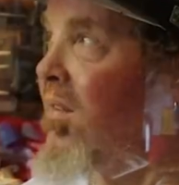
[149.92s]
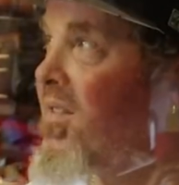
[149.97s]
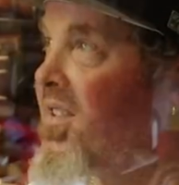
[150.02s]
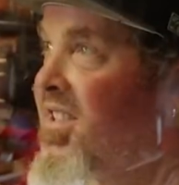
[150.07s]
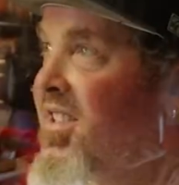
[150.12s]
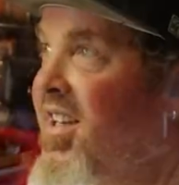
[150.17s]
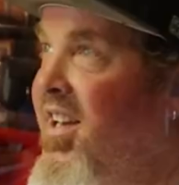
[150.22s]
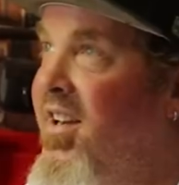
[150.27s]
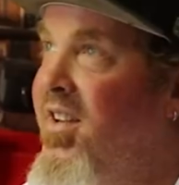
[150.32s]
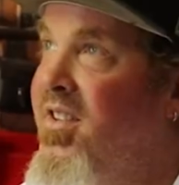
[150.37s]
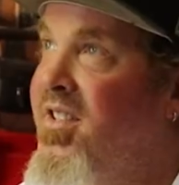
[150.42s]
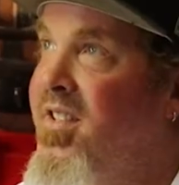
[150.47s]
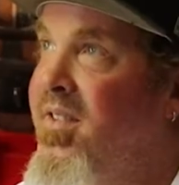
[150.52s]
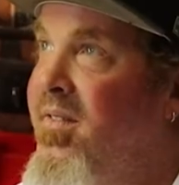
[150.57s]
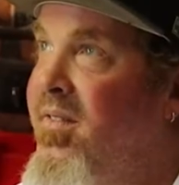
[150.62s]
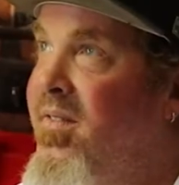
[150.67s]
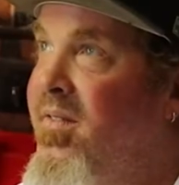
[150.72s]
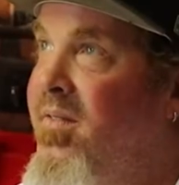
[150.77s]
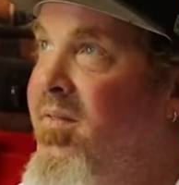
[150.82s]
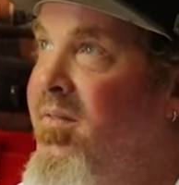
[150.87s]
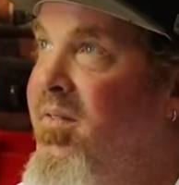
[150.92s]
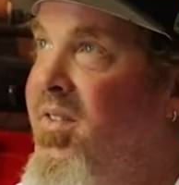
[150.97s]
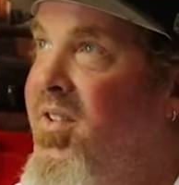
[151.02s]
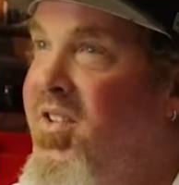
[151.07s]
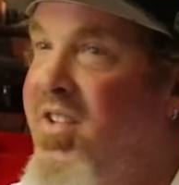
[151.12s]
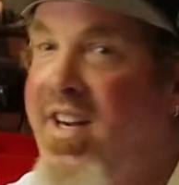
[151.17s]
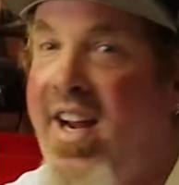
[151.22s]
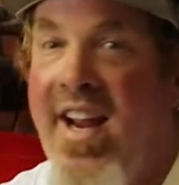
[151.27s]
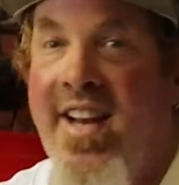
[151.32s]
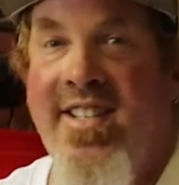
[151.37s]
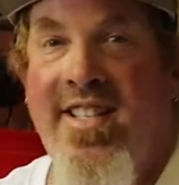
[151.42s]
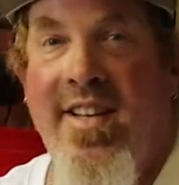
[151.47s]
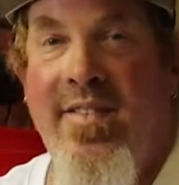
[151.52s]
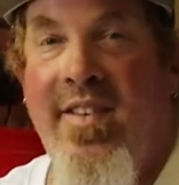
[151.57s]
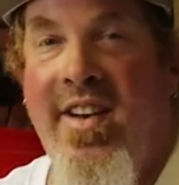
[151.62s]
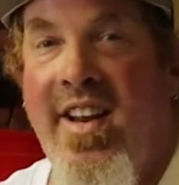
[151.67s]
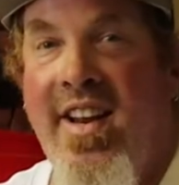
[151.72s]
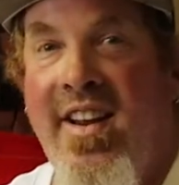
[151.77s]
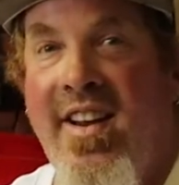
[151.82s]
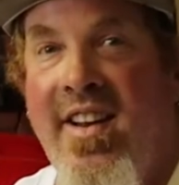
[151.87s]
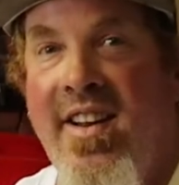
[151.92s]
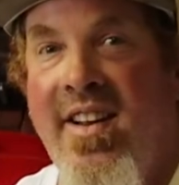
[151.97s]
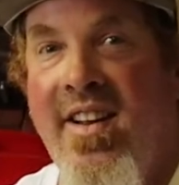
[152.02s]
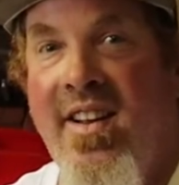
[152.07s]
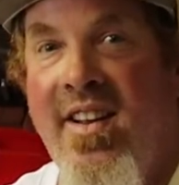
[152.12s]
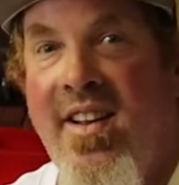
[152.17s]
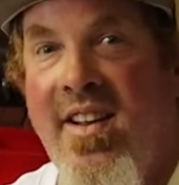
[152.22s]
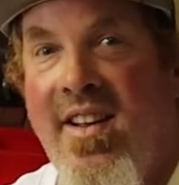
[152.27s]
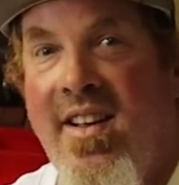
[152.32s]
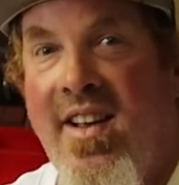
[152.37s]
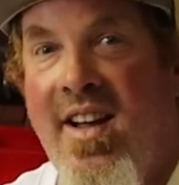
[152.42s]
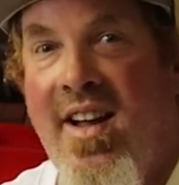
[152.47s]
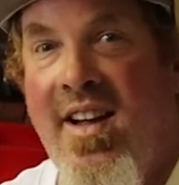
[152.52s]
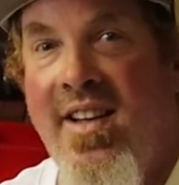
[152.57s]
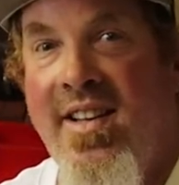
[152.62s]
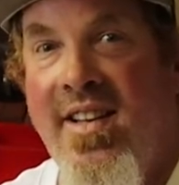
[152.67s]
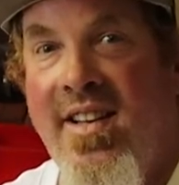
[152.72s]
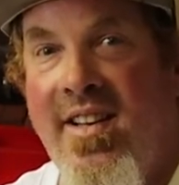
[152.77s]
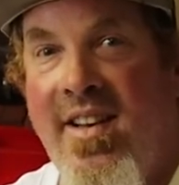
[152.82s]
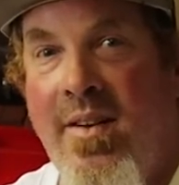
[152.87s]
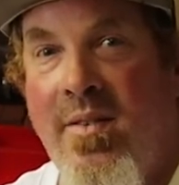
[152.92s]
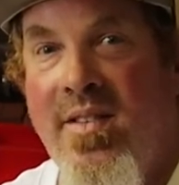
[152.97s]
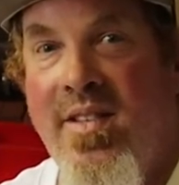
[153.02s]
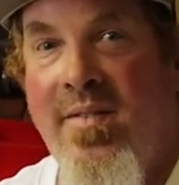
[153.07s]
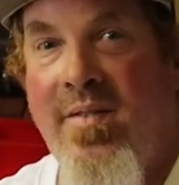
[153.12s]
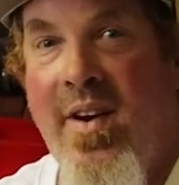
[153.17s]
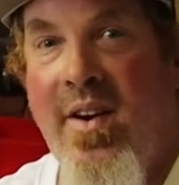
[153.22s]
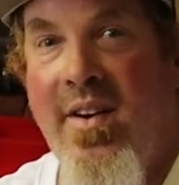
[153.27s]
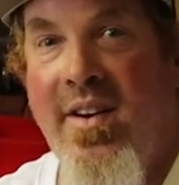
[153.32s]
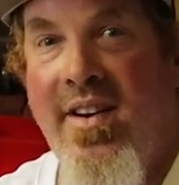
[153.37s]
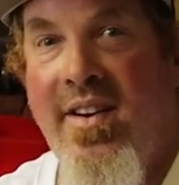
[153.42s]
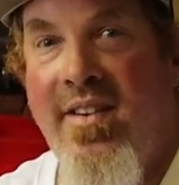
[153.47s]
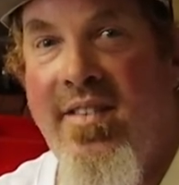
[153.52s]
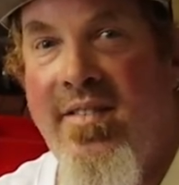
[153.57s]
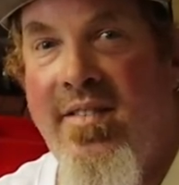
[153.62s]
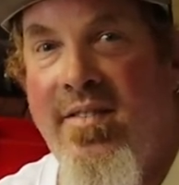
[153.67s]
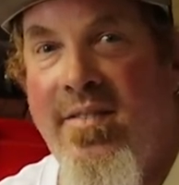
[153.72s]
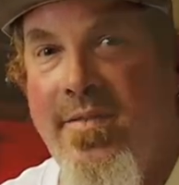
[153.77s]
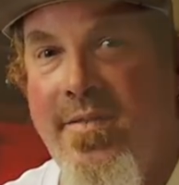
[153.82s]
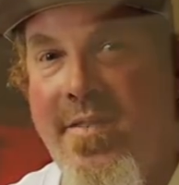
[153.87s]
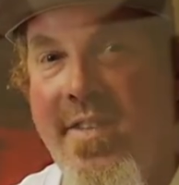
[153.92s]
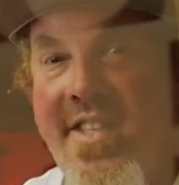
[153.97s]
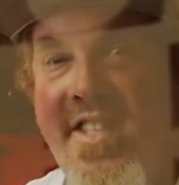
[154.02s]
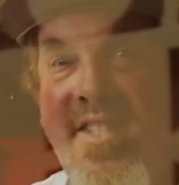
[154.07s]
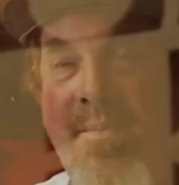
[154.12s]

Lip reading: of his years of creativity. He was a very free